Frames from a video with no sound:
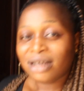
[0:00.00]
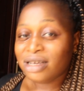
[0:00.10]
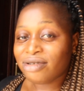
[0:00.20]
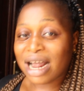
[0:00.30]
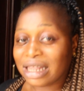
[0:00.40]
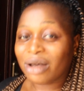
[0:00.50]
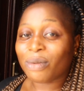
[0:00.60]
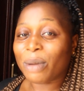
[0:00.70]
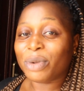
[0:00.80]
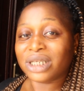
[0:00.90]
You don't
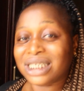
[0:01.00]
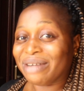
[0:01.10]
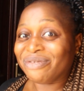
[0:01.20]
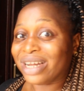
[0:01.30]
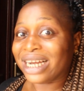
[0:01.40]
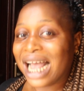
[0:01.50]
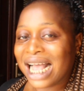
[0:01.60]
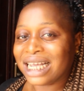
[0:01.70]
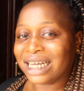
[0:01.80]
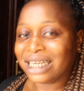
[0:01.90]
talk much. I'm very
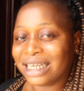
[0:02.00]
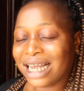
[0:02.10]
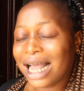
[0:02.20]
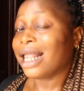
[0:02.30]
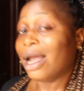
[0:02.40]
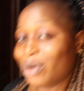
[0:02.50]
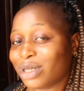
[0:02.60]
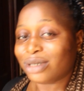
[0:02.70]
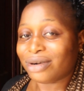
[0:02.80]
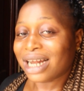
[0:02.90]
angry. And I
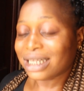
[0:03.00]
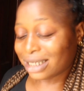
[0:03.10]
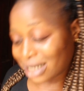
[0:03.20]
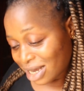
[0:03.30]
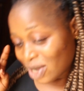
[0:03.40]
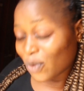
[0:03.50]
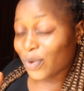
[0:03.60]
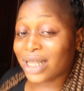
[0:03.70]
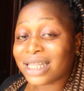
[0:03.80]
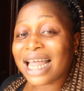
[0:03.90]
want to rant.
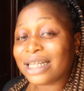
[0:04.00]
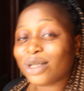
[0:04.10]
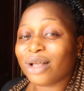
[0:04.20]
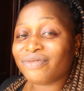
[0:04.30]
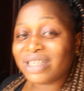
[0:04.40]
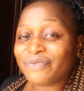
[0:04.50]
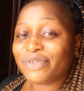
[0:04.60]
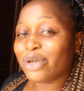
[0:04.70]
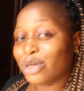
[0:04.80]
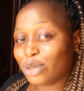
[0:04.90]
With the title of this
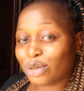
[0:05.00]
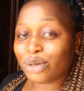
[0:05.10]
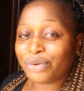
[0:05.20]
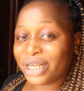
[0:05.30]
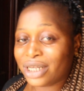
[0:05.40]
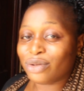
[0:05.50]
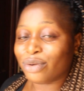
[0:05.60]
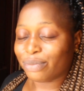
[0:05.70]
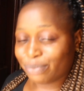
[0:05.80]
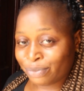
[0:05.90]
video, you should already
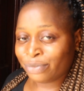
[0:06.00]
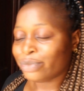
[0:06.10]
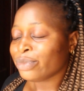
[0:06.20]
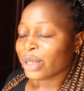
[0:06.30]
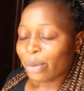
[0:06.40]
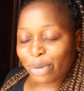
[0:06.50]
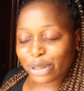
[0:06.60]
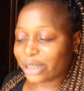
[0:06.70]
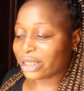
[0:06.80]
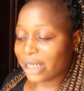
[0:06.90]
know. Hmm?
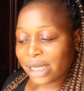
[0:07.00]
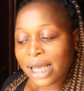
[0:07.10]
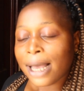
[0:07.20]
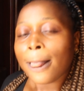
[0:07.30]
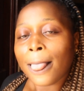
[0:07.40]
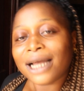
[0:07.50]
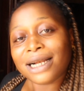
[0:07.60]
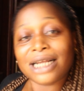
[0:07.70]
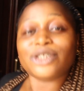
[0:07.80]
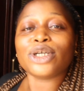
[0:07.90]
But
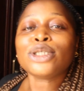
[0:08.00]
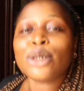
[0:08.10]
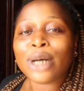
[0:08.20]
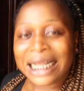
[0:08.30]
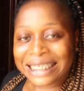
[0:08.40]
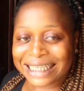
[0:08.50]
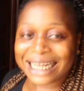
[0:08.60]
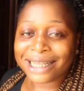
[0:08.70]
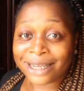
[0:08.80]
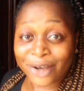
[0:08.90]
let's just go and
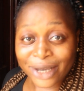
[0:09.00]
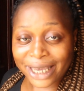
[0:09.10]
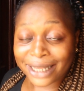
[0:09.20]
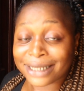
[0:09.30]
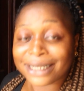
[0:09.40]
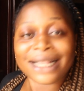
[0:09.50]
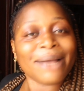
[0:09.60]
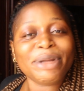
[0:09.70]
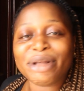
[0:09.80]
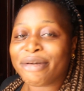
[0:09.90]
start the cooking.
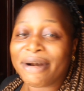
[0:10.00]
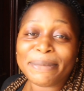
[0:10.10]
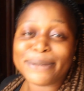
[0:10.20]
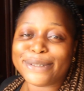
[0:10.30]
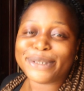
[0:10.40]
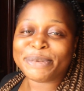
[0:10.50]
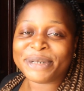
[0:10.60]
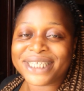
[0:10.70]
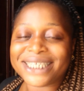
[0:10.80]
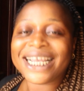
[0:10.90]
Let me not ramble too
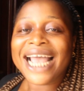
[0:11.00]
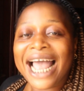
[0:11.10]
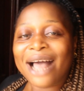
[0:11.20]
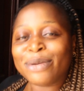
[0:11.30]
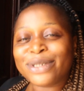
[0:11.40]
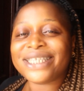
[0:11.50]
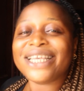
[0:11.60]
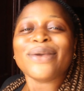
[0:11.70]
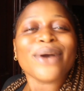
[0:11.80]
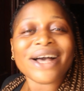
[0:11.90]
much. I will
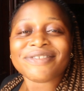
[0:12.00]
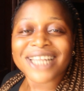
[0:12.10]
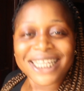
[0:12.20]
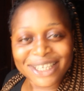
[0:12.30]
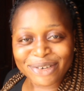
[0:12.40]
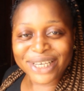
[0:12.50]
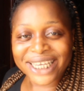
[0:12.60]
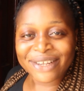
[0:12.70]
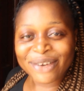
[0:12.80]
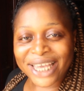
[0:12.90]
see you after the
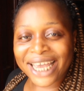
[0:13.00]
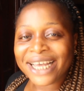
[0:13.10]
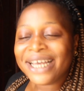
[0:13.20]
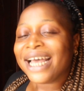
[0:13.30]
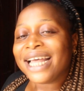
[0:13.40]
cooking, okay?